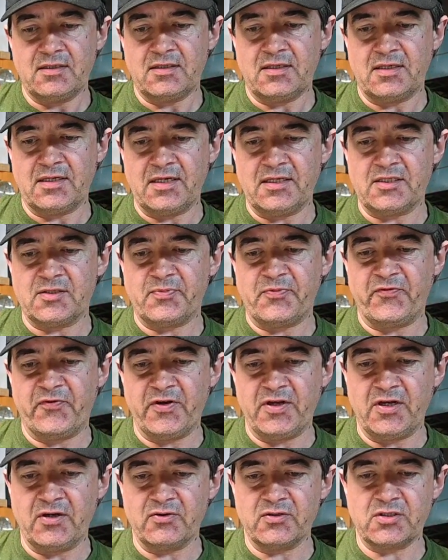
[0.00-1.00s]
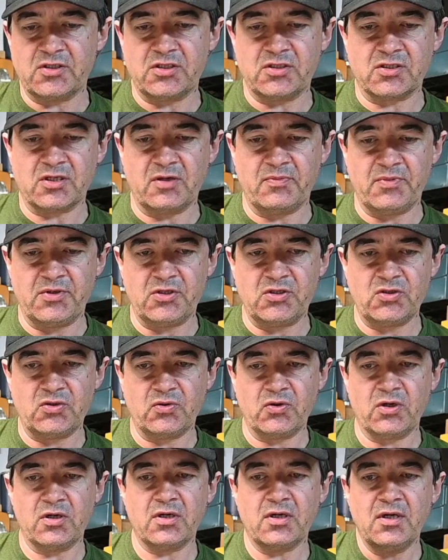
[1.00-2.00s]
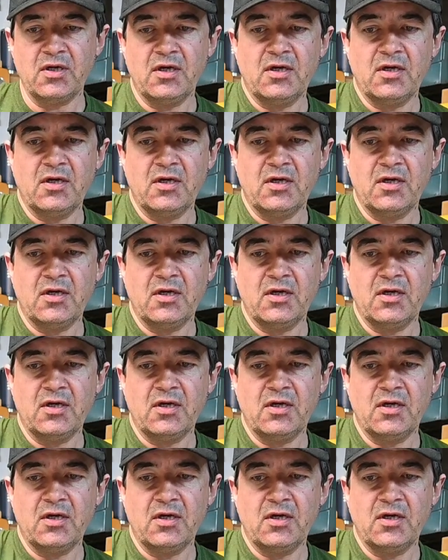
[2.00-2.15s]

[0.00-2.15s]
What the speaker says: tonight's video is just going to be short,